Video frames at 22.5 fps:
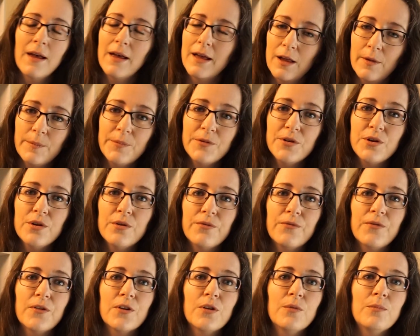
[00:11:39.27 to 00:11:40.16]
helps you
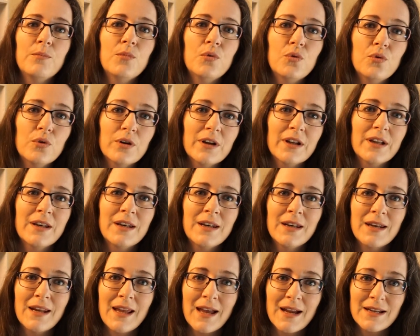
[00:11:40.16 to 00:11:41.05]
to feel more
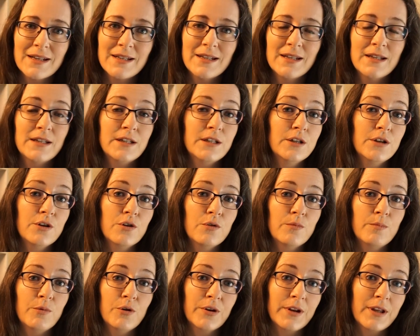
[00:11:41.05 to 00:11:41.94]
connected to
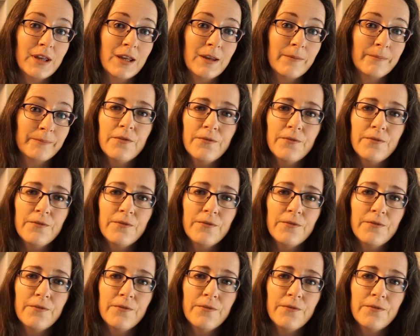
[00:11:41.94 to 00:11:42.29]
your body.